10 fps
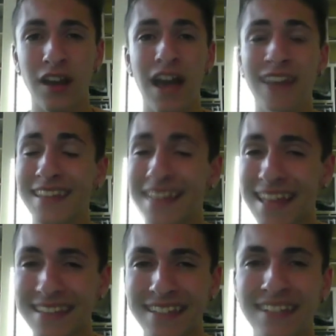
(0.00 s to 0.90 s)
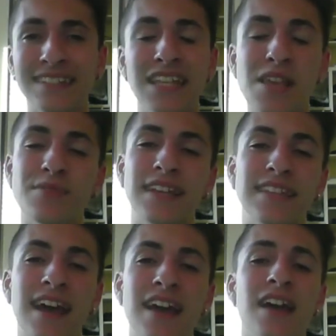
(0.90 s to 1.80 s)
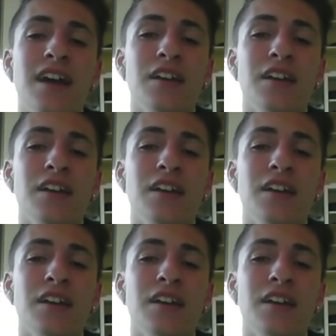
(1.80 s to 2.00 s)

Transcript: Atalanta, teams like that.